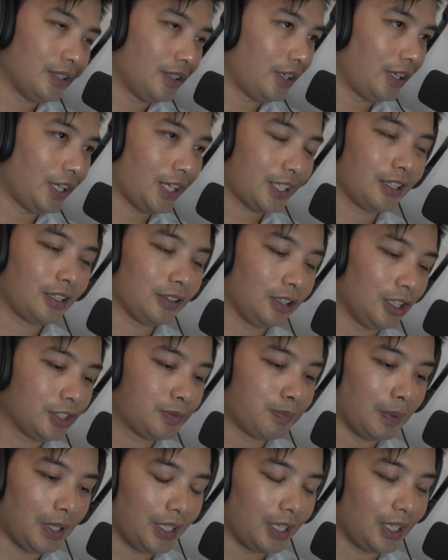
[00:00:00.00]
I can
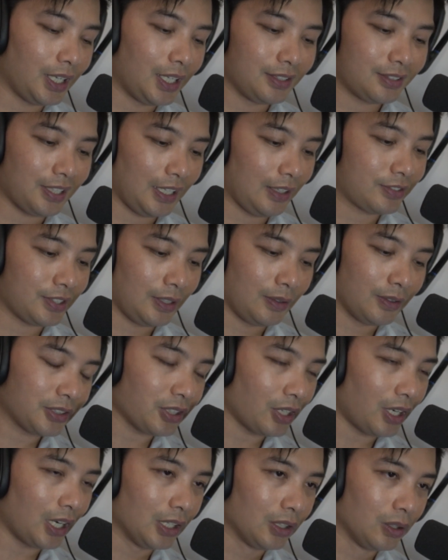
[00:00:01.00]
close my eyes, have someone
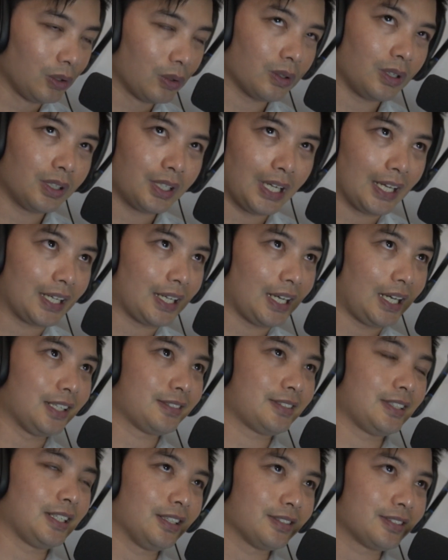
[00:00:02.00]
tie a lure on and
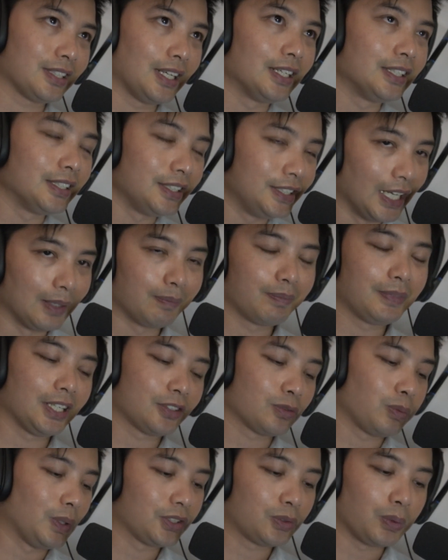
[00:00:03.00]
cast, and I'll say, yep,
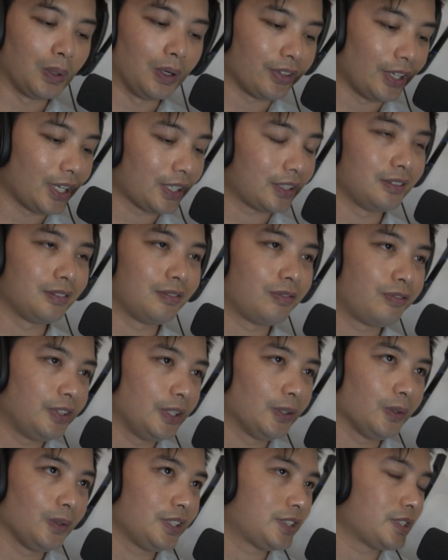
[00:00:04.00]
that's 1/12. I can
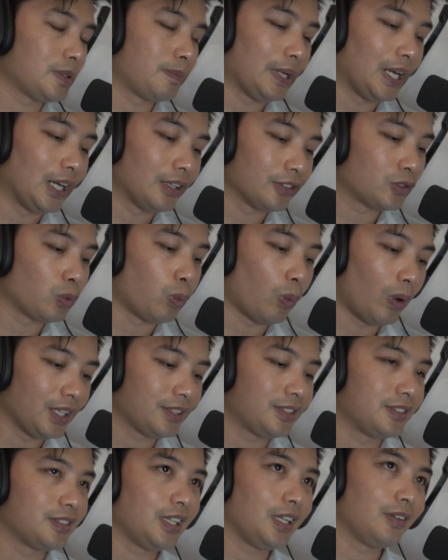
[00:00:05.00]
feel it's about
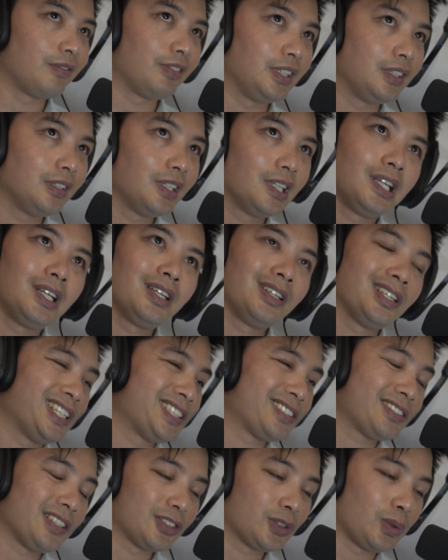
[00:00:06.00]
twice as heavy.
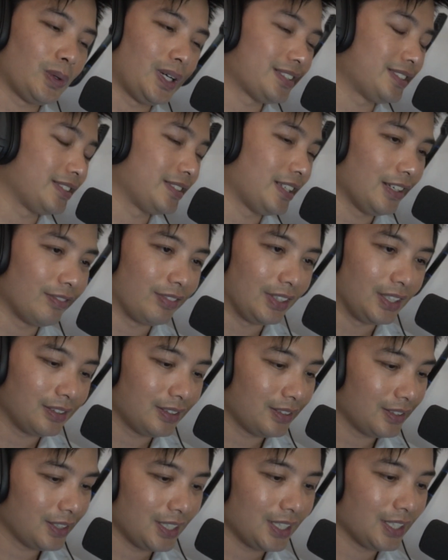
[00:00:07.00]
It's not twice as heavy.
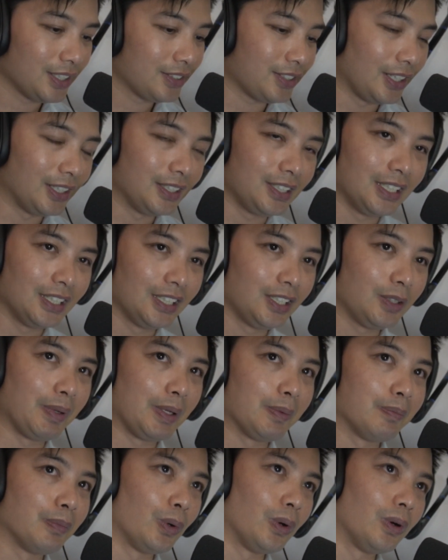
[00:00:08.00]
It's only a little
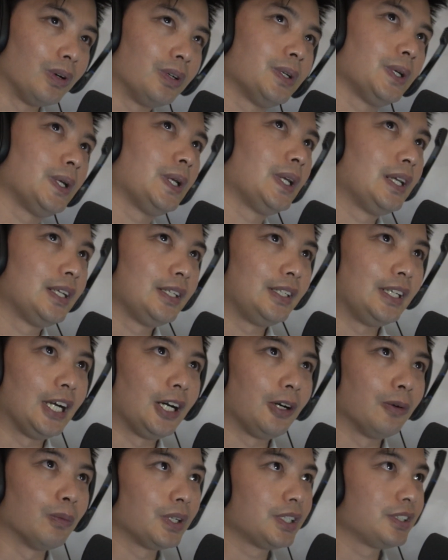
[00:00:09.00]
bit more.
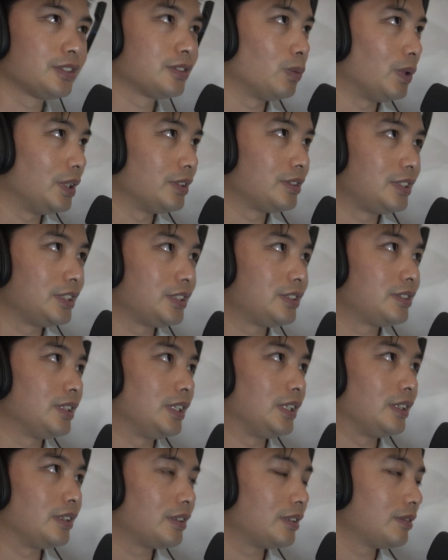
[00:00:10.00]
Now, what is
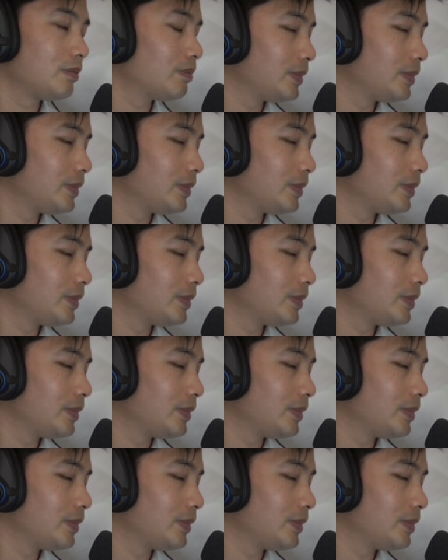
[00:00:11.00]
1/16?